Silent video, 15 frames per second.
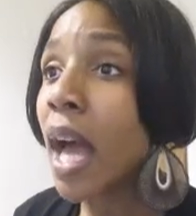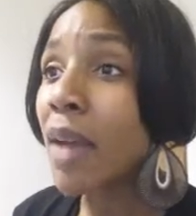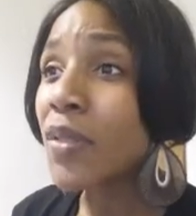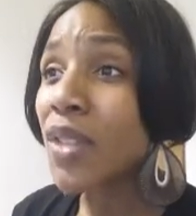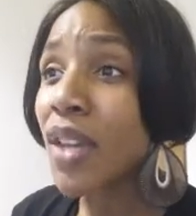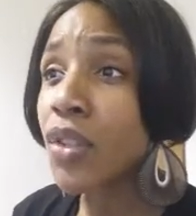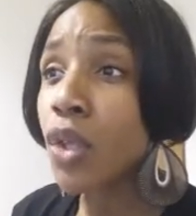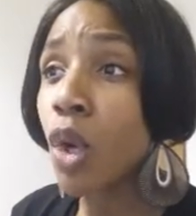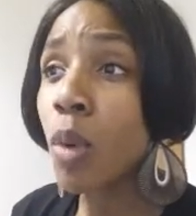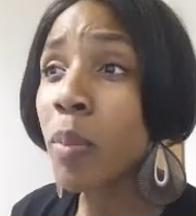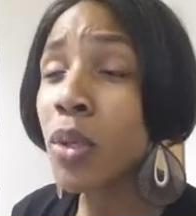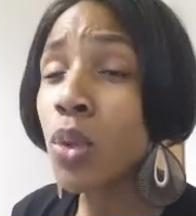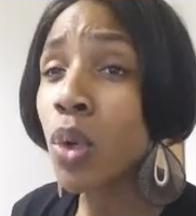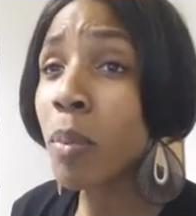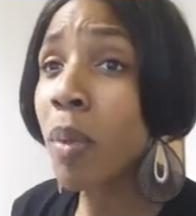Um, she has an
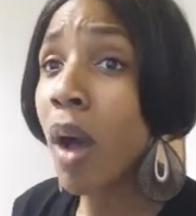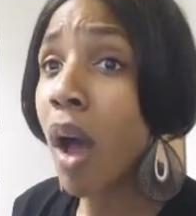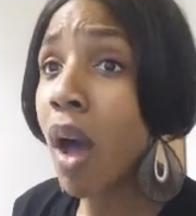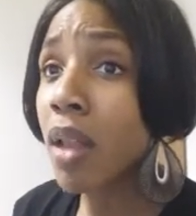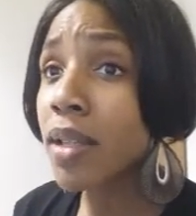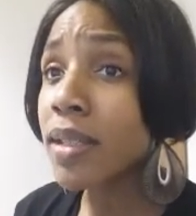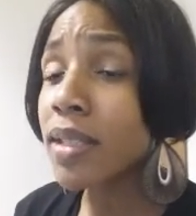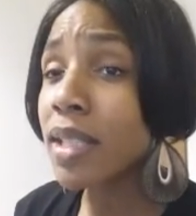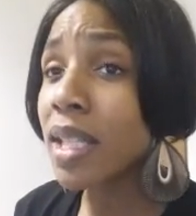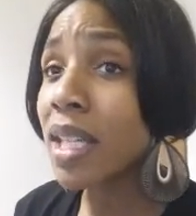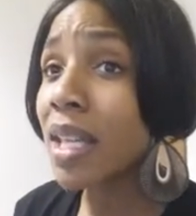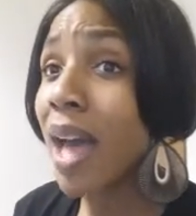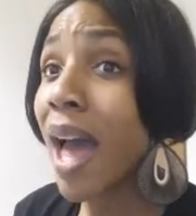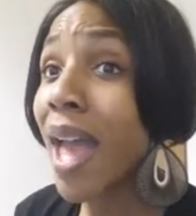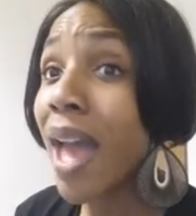open door
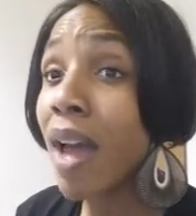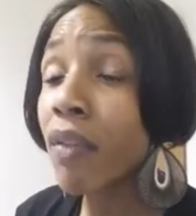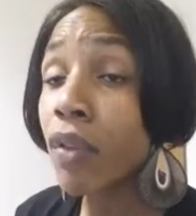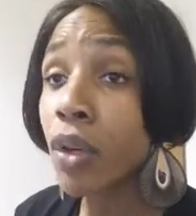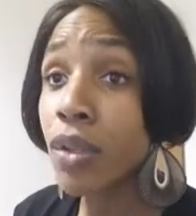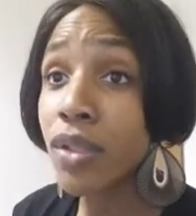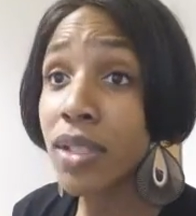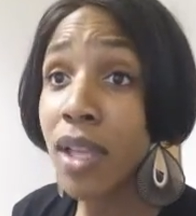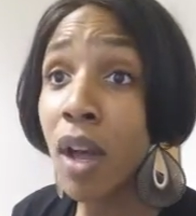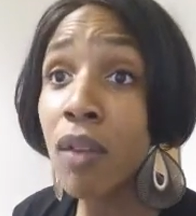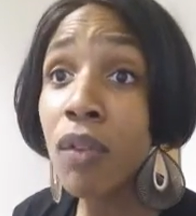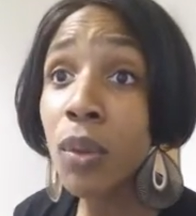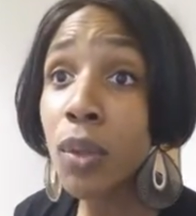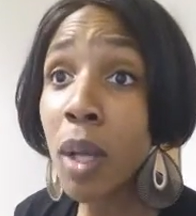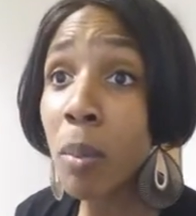policy. I have her
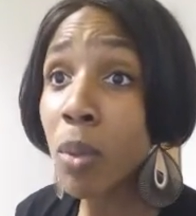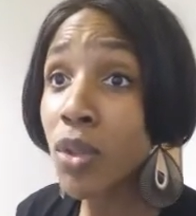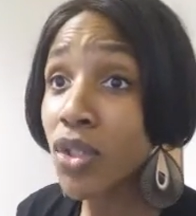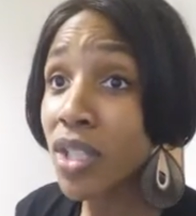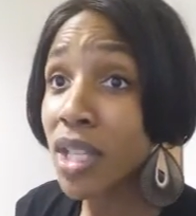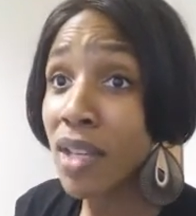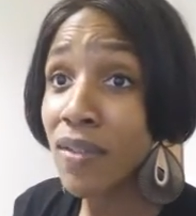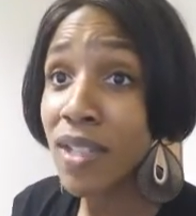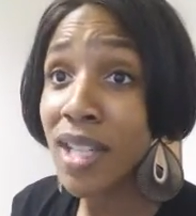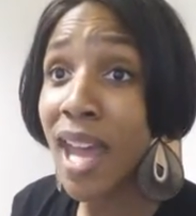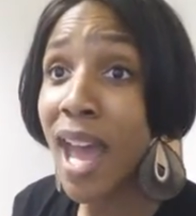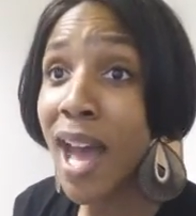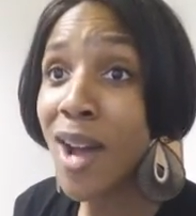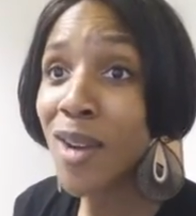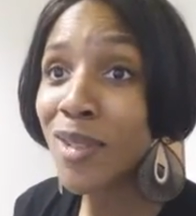cell phone number, she gives it
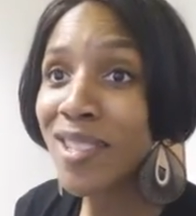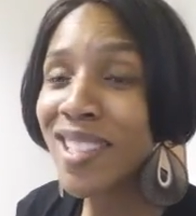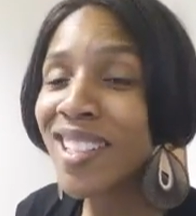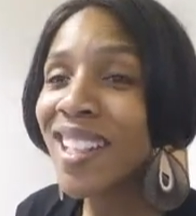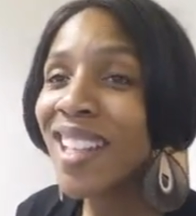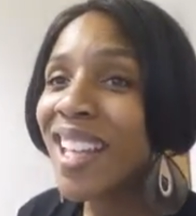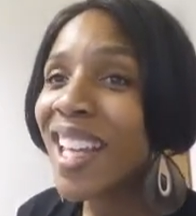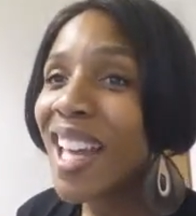out.